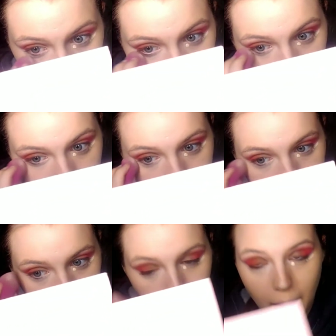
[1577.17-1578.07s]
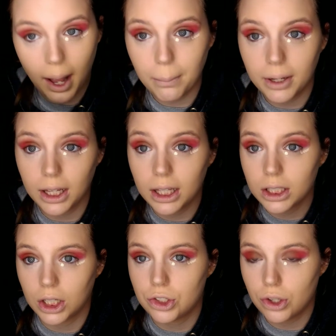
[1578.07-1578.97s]
what ended up happening,
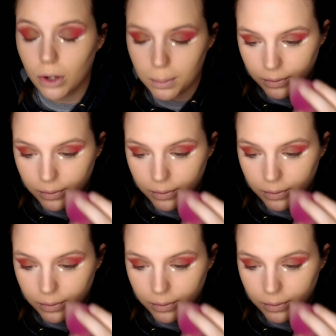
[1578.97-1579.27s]
it, like, showed up